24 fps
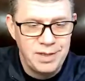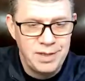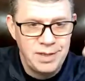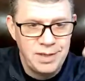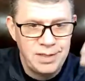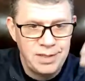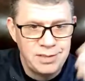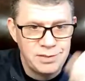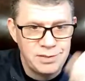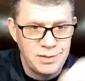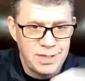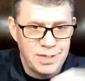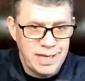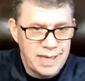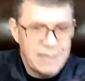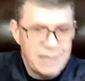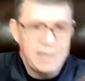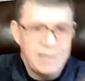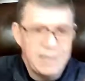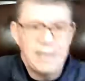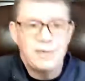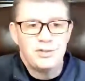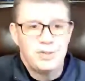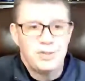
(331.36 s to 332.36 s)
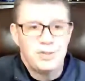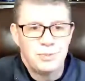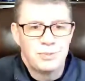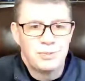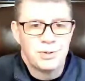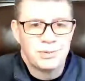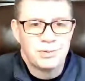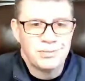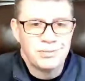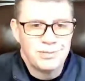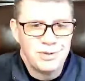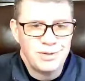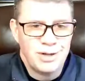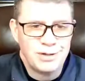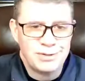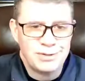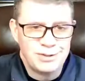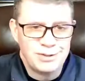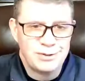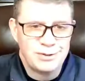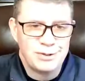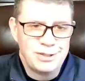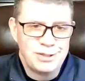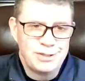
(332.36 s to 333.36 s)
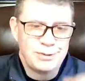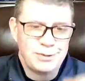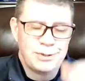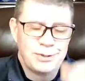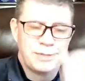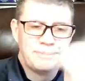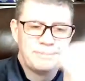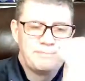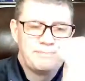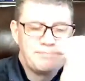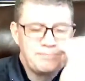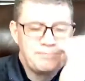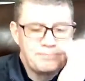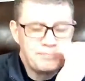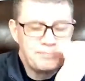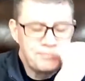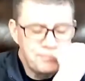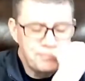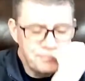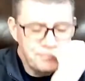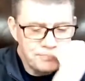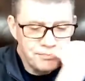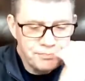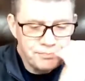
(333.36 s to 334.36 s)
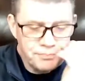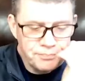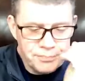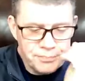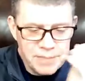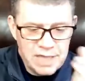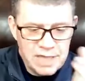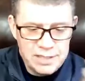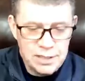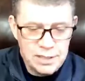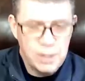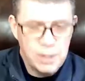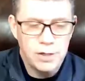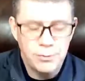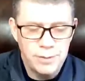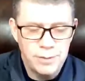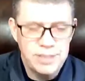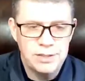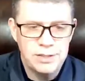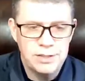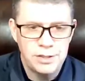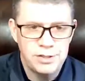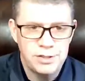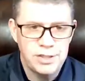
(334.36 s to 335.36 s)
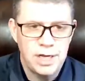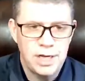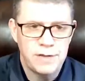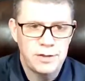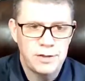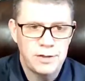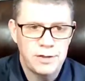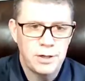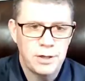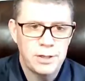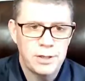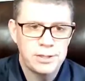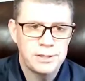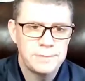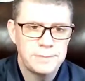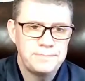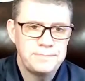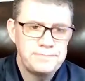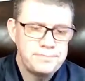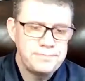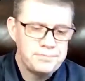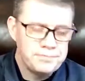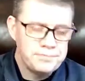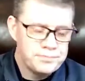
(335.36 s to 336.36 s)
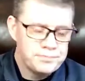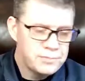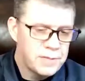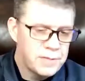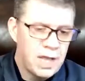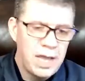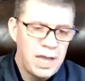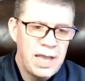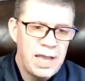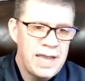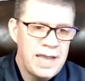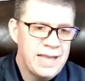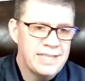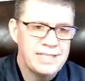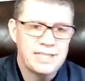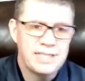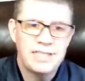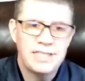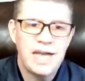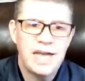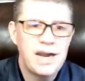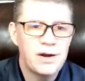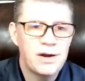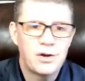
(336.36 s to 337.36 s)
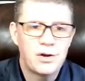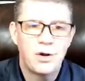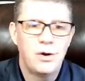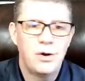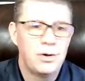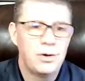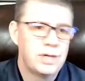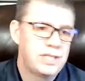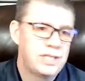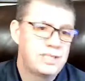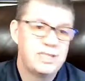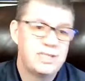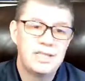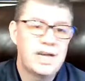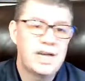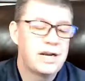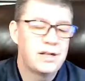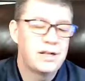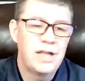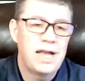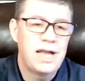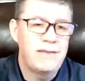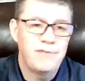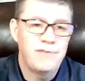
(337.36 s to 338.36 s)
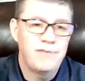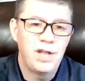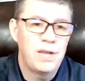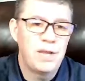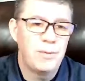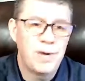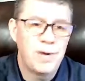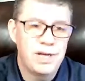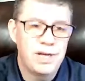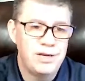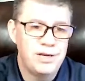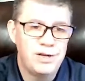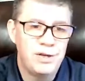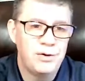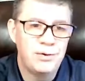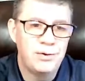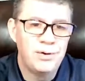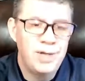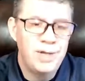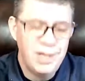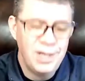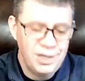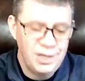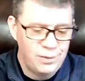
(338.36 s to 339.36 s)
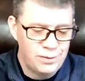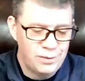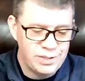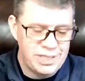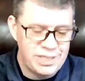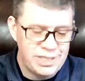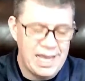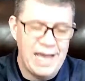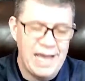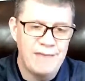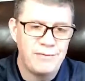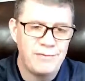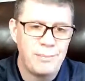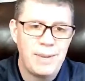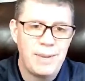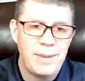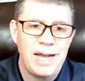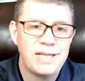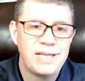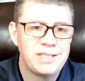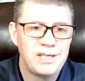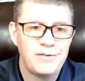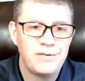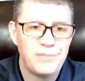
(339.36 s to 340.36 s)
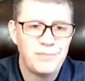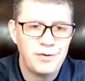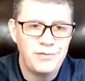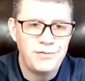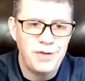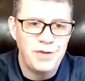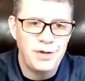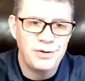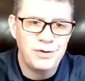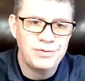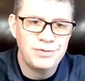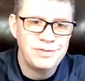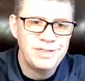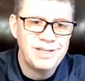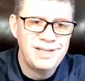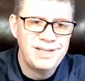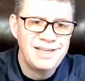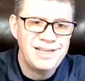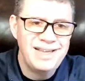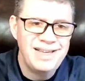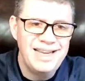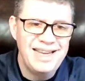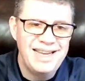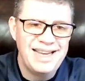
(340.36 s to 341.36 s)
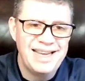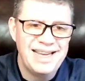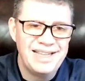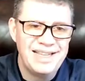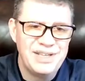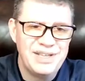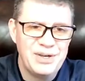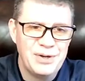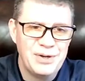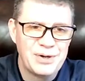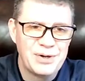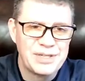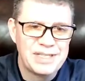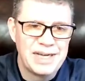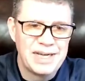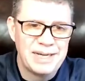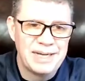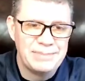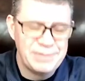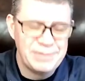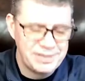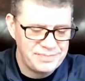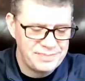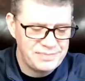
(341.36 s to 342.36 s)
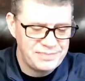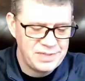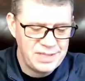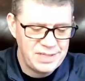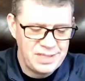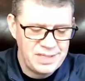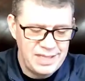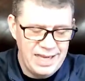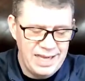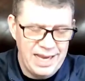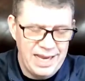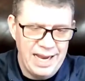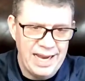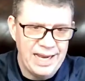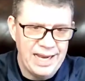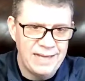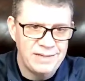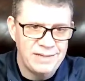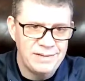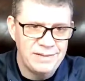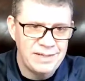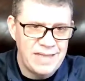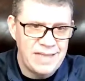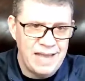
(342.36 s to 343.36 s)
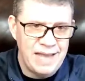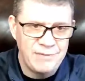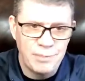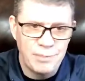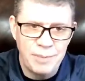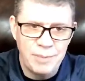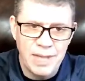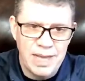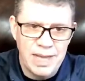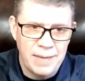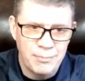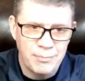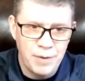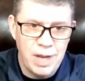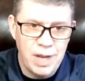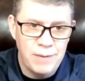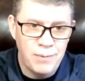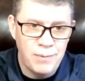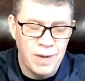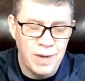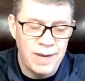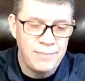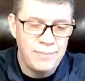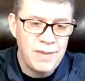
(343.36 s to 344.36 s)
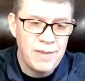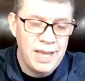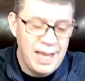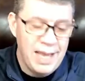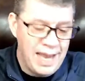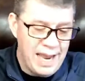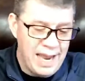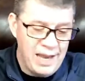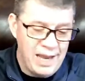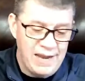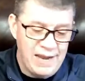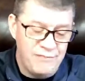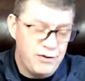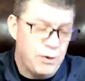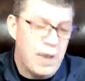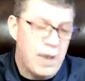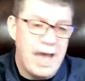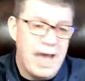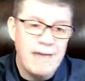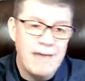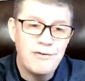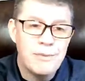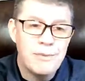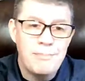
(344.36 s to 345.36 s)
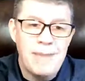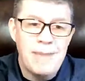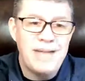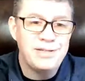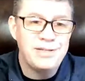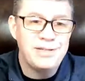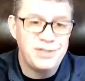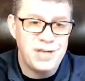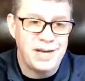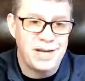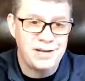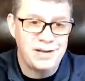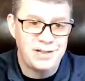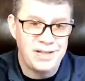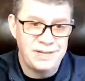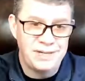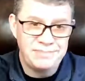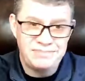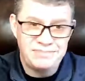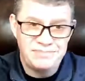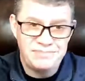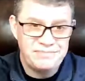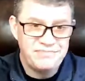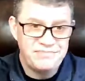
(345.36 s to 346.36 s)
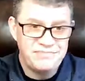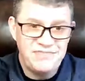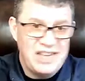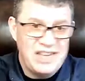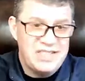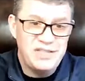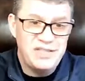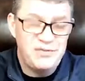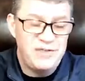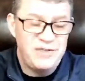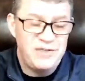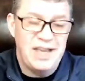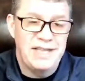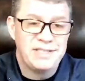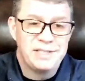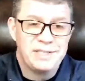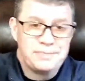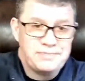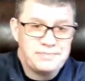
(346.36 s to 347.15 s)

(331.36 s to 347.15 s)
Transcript: So again, another super long story short, I started to research Jonathan Larson. His entire goal, his entire life, all he wanted to do was to have a positive review in the New York Times and have a play on Broadway. And if you ever met Jonathan face to face